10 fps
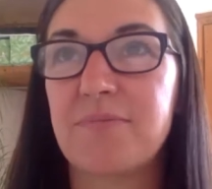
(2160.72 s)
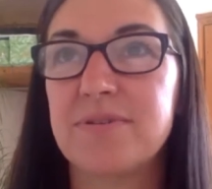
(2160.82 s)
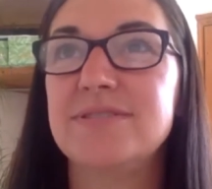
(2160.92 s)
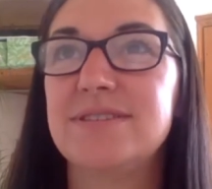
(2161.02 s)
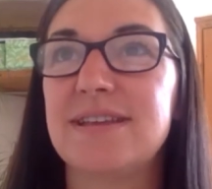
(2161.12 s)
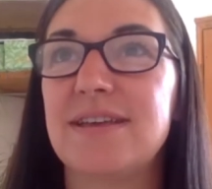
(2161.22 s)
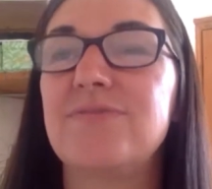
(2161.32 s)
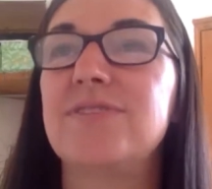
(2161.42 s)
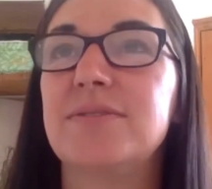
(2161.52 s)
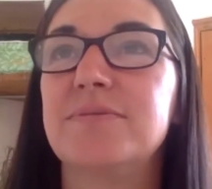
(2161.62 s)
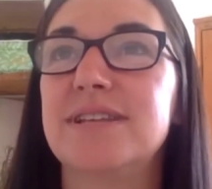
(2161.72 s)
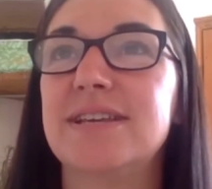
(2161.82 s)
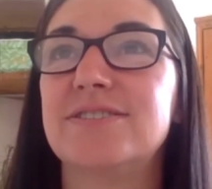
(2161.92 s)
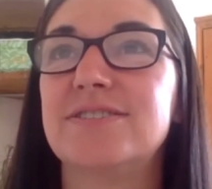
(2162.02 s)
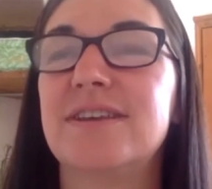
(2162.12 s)
wondered if you would
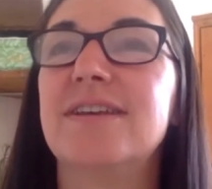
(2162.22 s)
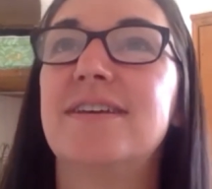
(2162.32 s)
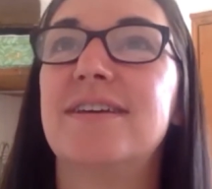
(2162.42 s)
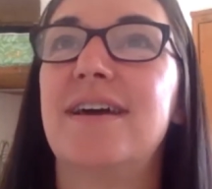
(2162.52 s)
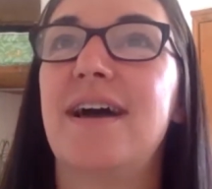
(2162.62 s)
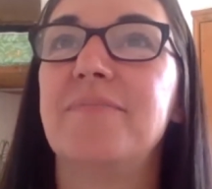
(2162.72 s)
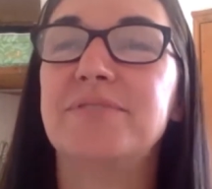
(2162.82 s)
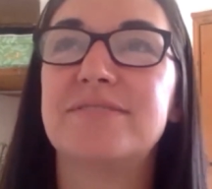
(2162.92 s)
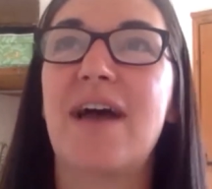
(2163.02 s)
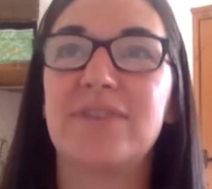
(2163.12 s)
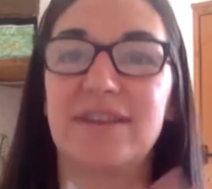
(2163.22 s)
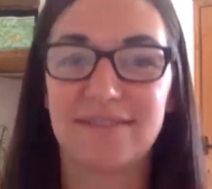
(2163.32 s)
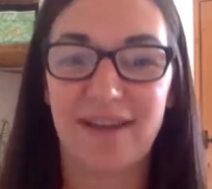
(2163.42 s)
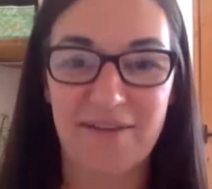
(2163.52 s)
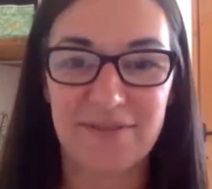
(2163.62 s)
each just
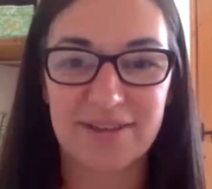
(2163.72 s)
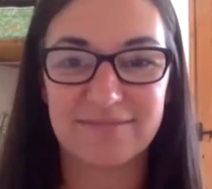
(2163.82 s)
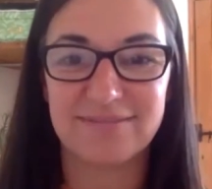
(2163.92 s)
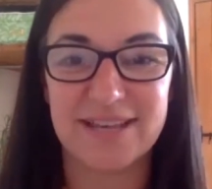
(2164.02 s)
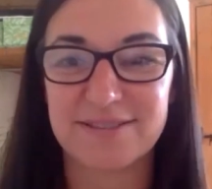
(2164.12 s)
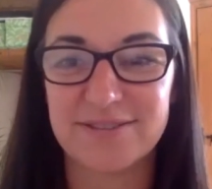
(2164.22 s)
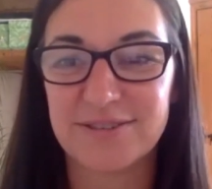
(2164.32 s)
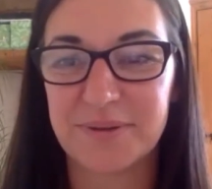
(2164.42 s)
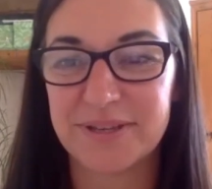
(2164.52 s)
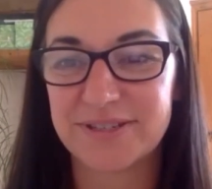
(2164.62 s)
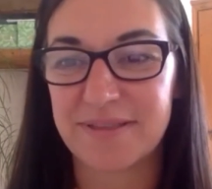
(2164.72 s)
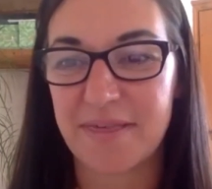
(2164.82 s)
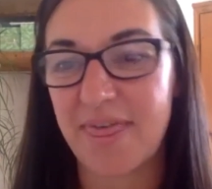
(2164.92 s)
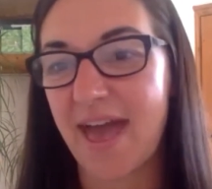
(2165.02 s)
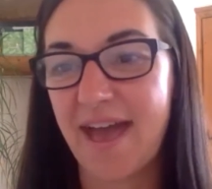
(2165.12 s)
having listened to each other
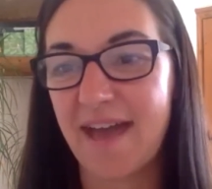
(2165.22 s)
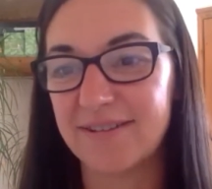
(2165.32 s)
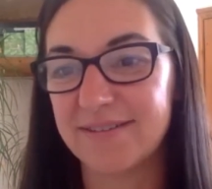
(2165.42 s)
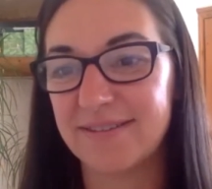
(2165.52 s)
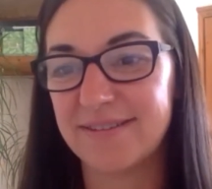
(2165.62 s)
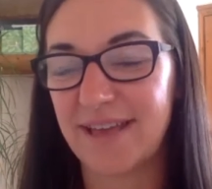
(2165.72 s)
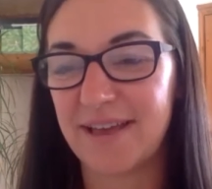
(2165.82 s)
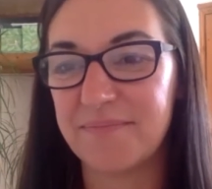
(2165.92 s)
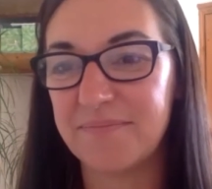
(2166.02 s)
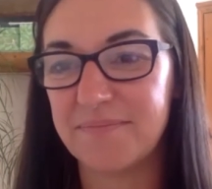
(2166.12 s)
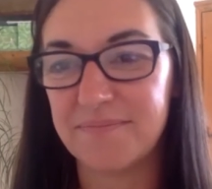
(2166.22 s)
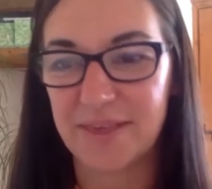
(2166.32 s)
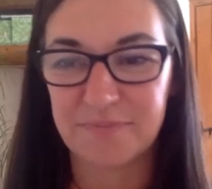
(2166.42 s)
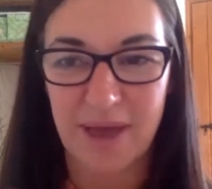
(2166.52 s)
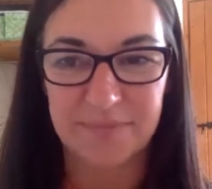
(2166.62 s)
there, and
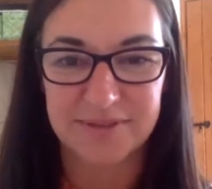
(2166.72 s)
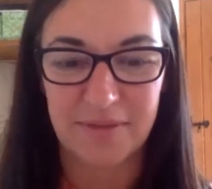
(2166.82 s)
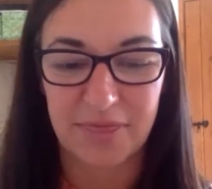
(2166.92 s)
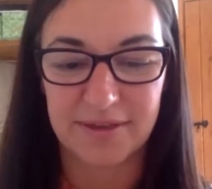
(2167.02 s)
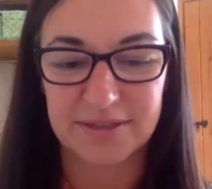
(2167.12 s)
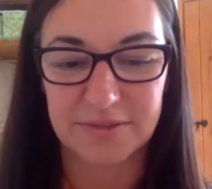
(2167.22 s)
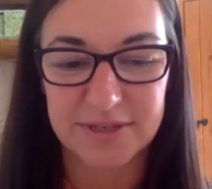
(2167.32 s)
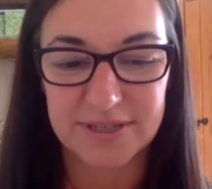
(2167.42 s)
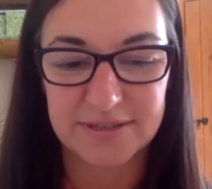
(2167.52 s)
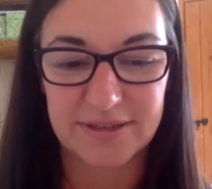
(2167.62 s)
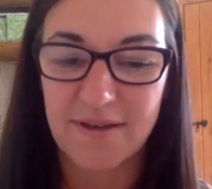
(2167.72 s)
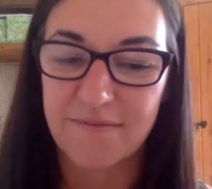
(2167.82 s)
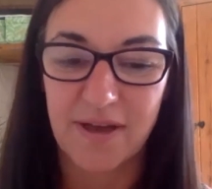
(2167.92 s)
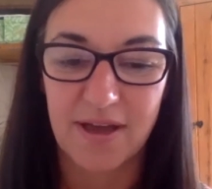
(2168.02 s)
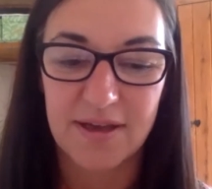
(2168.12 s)
there's perhaps other things that we didn't
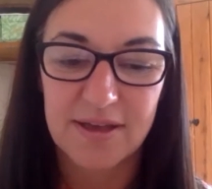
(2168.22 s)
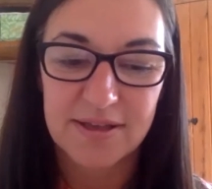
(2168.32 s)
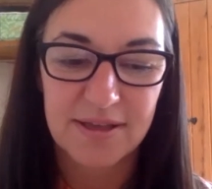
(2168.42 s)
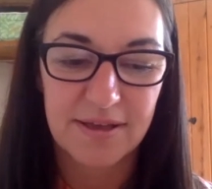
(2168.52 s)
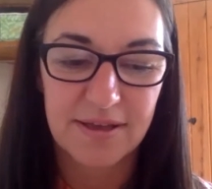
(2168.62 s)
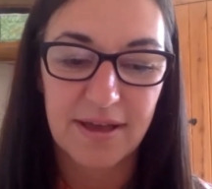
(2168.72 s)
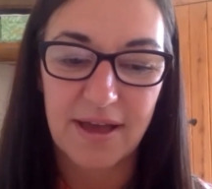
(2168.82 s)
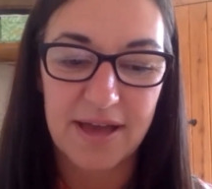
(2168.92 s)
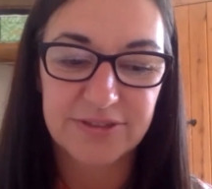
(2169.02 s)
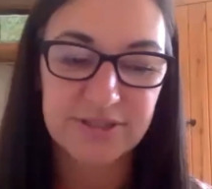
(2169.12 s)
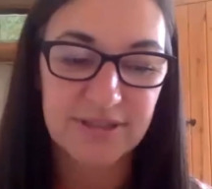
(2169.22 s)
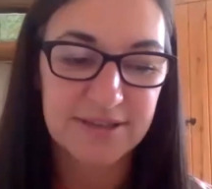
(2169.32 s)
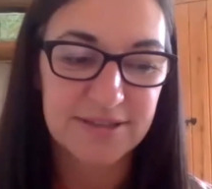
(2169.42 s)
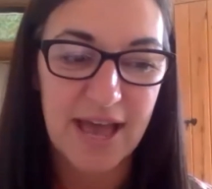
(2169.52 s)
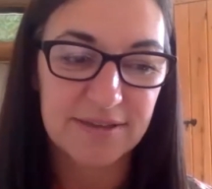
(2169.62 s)
cover, I'd just
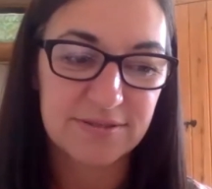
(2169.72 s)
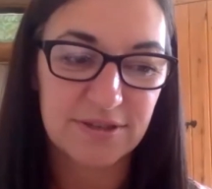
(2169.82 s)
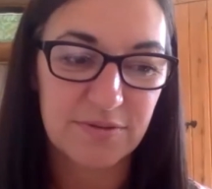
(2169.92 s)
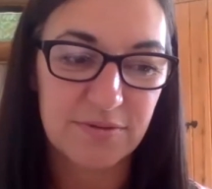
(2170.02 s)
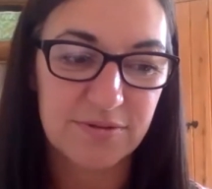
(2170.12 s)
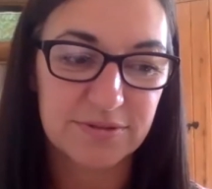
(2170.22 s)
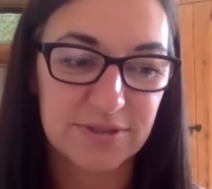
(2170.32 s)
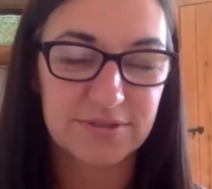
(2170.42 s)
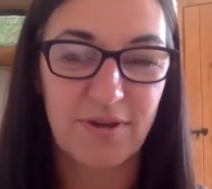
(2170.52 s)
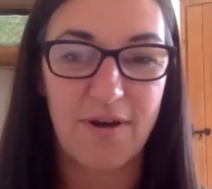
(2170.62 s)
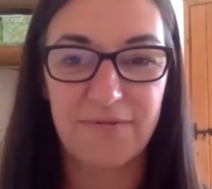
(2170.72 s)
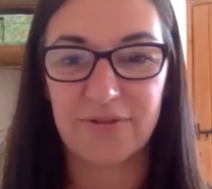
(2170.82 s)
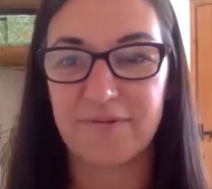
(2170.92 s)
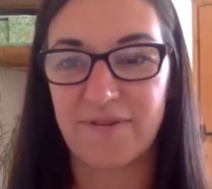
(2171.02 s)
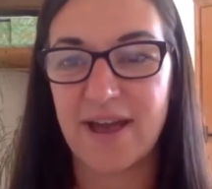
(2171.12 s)
like to ask you all just to
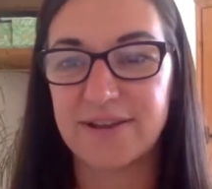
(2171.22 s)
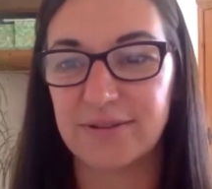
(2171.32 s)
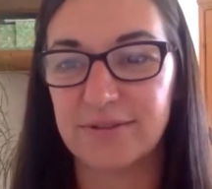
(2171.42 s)
offer a final,